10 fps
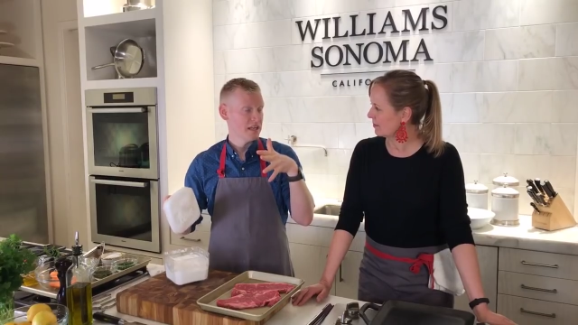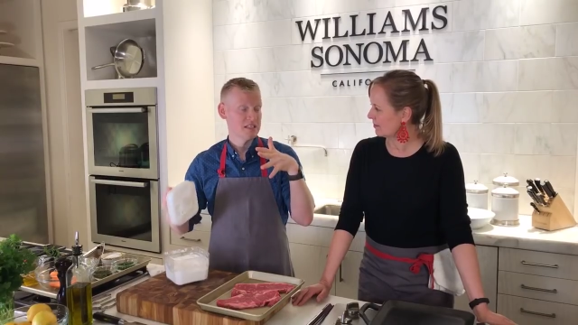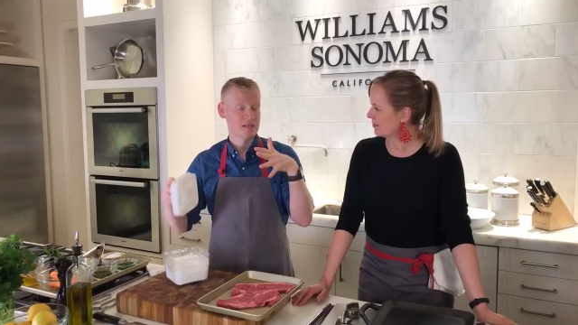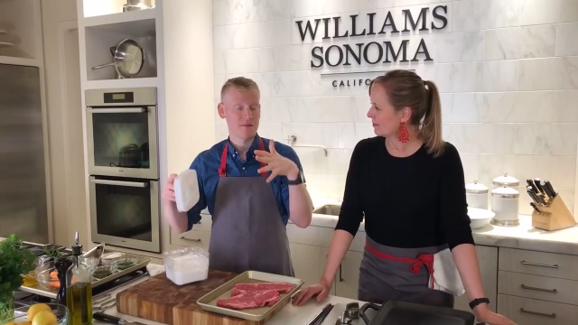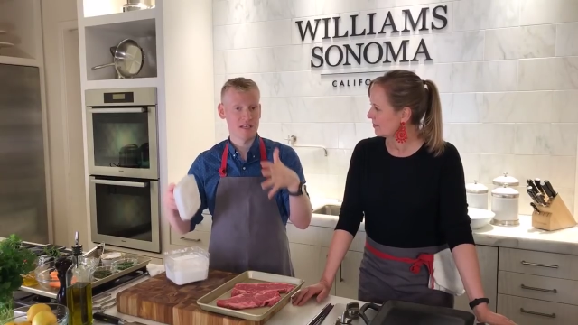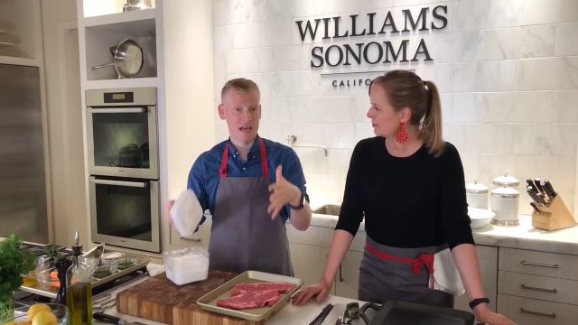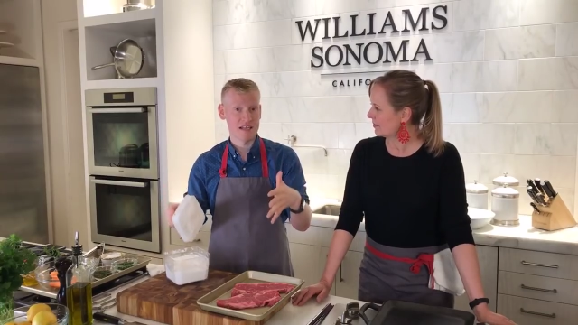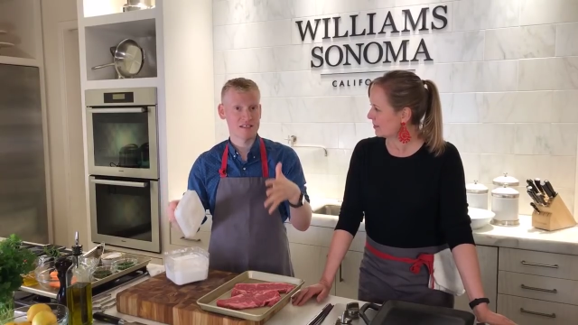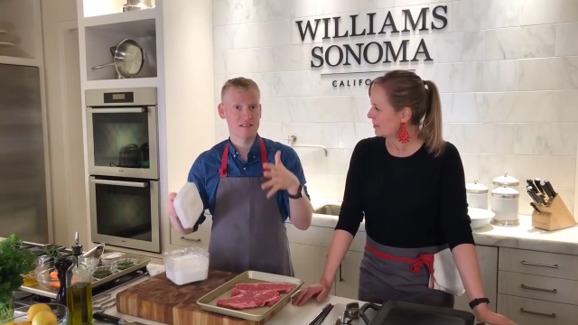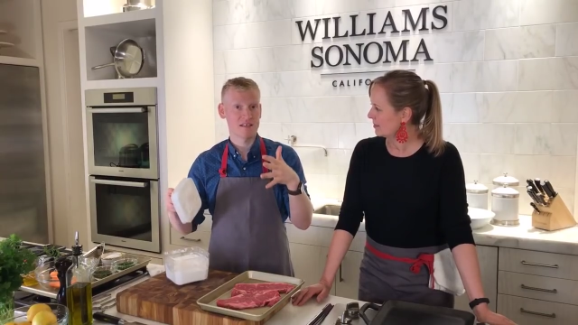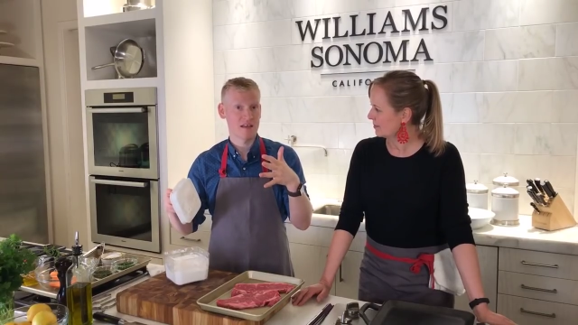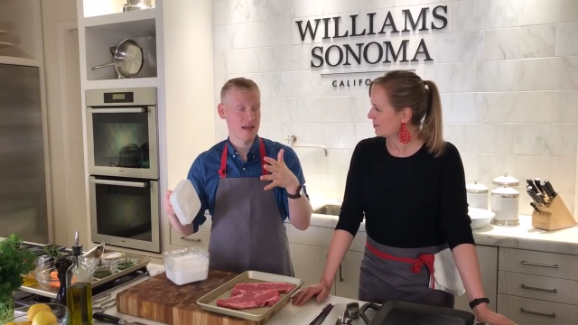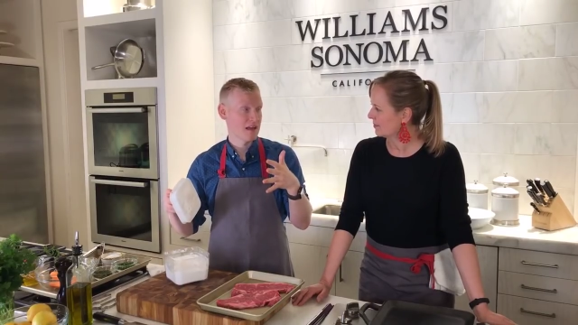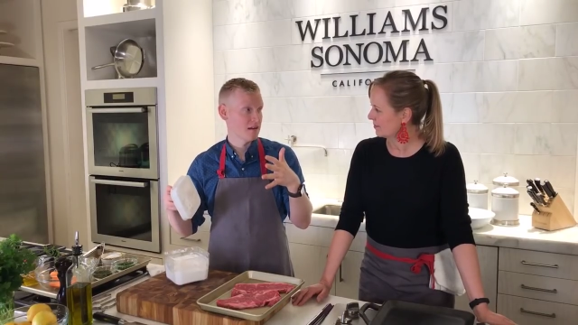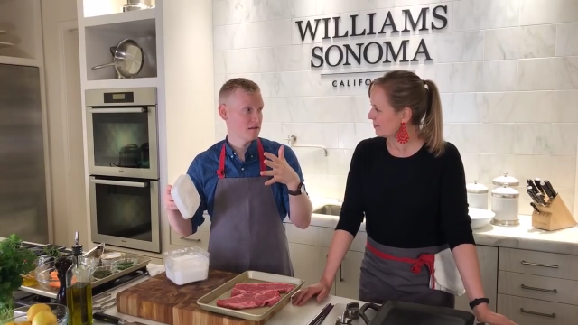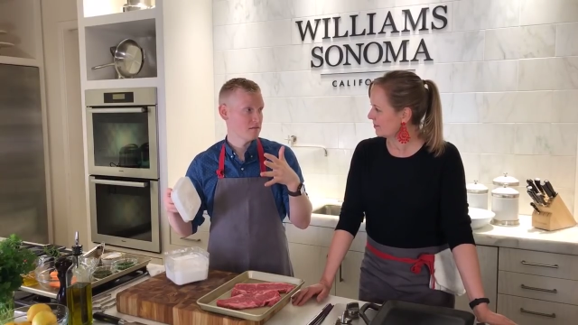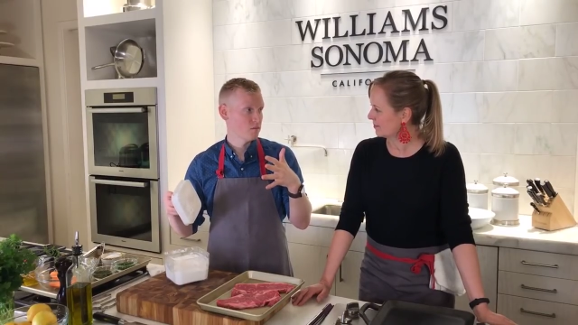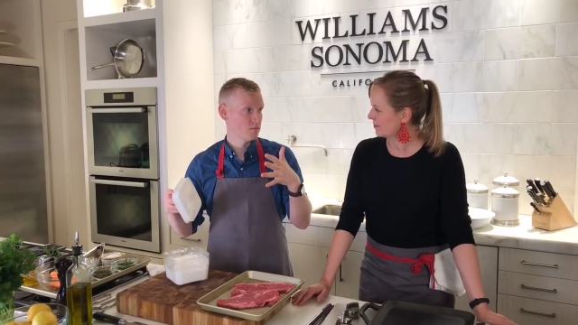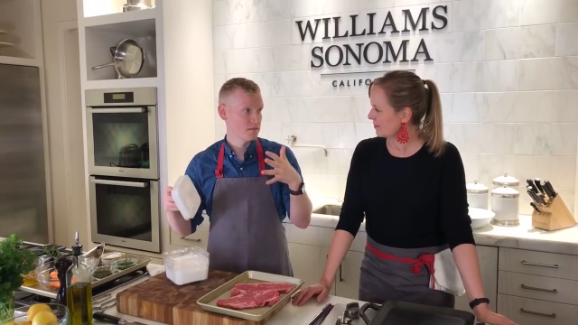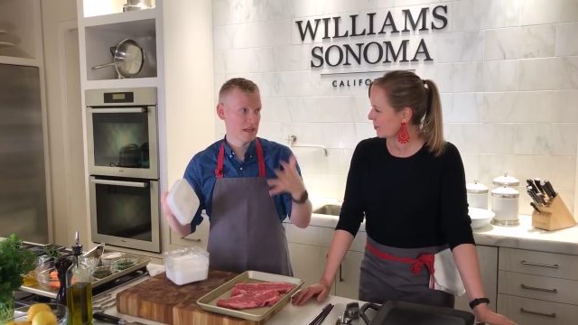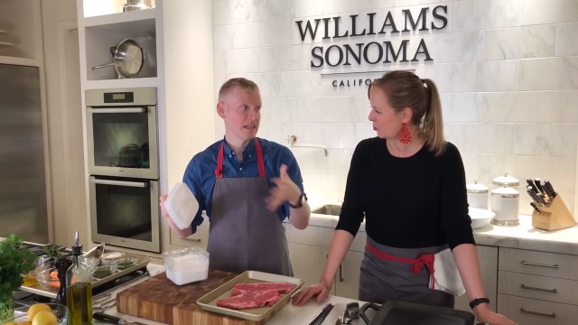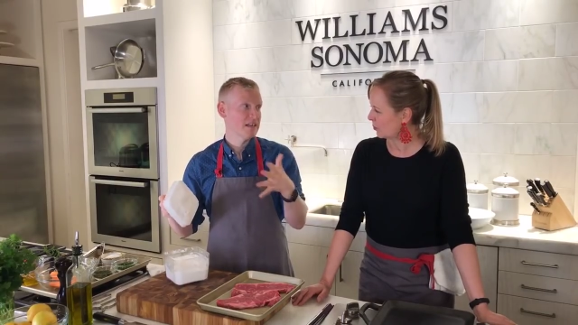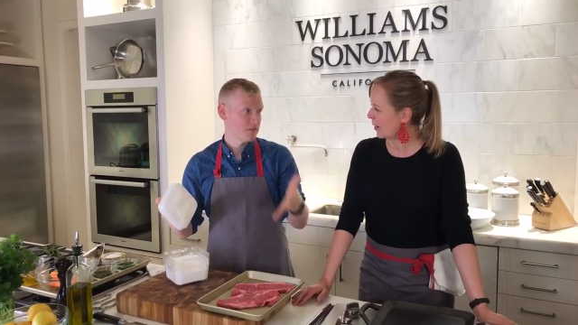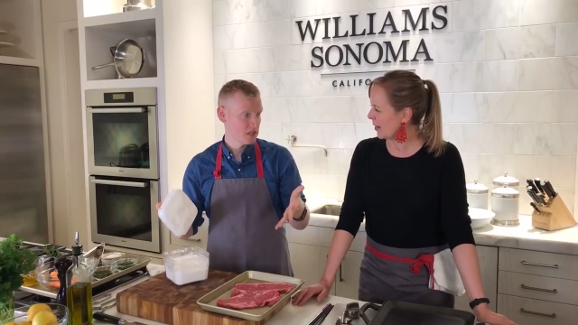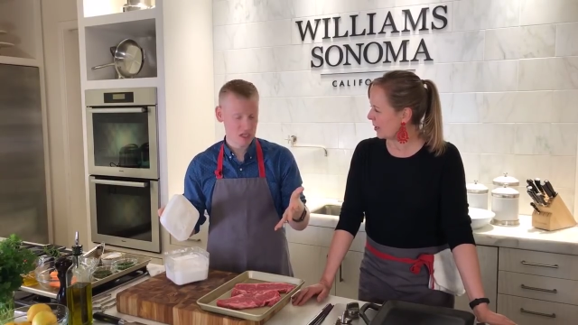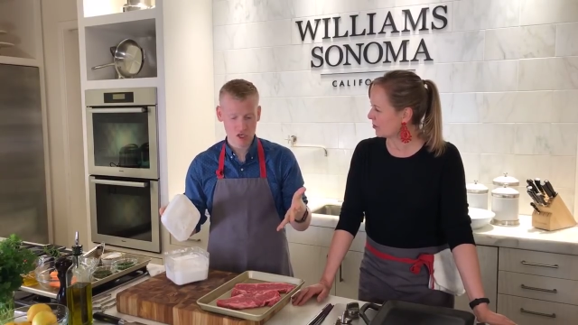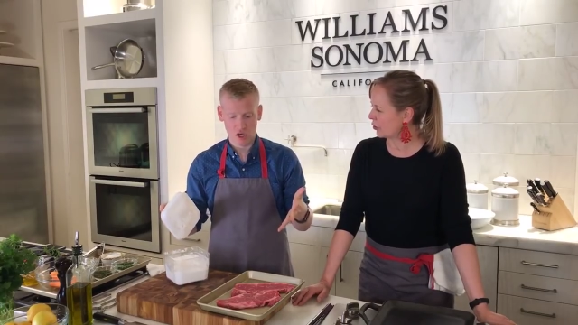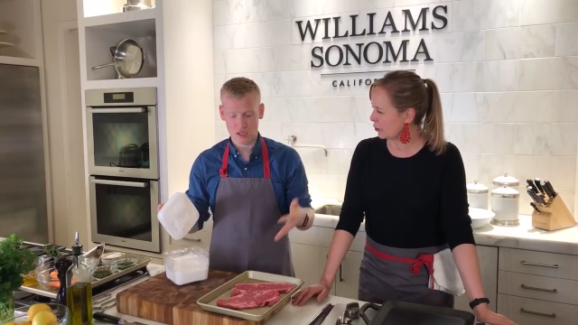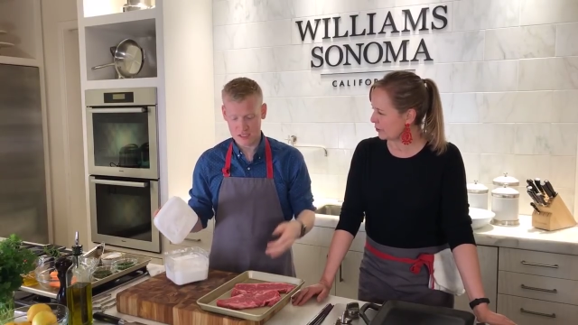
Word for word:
Speaker 1: it to be nice and like evenly rare, cooked.